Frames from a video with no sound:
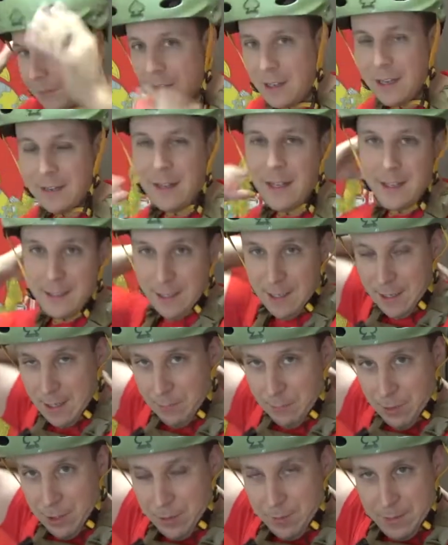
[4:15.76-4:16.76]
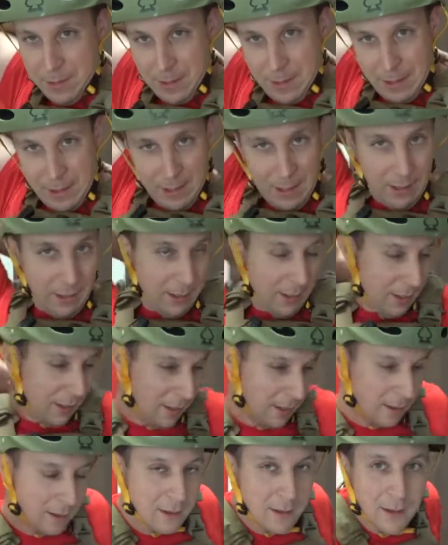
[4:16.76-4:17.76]
got that set up. Where's my,
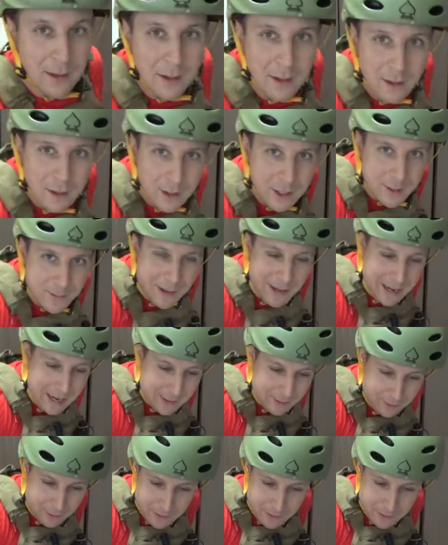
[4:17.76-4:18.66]
where's my handle?